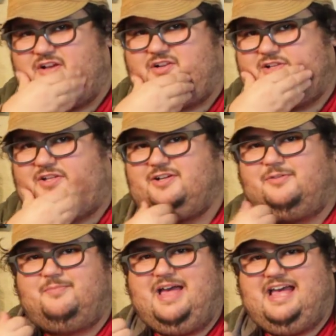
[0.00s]
clear
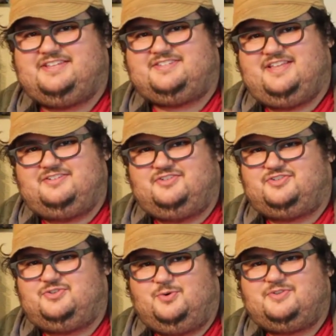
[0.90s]
mask that
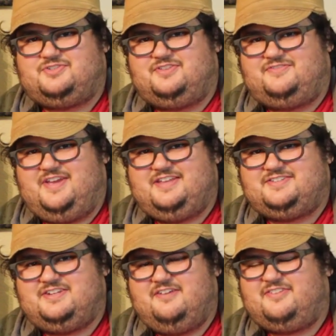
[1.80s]
distorts the
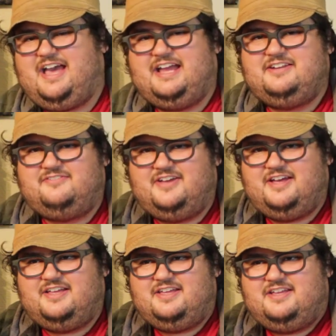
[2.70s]
face enough, kind of
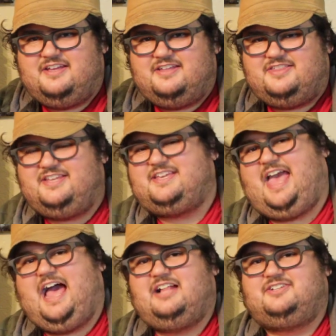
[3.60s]
a think
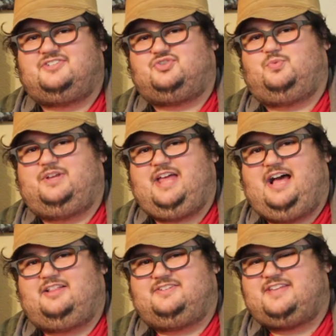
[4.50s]
Alice Sweet
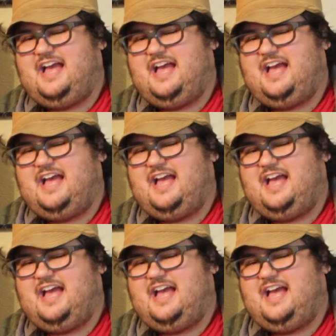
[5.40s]
Alice.